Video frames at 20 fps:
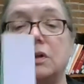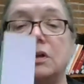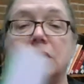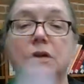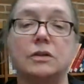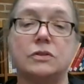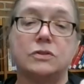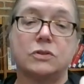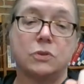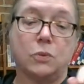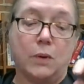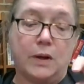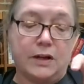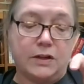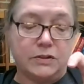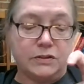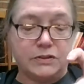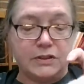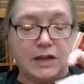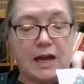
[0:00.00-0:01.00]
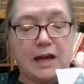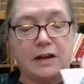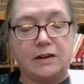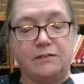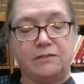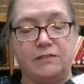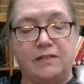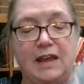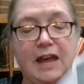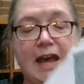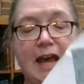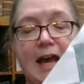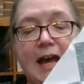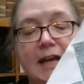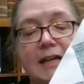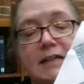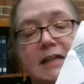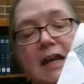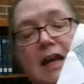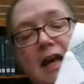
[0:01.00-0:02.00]
squares out of
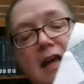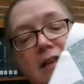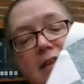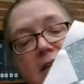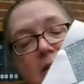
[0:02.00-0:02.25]
that that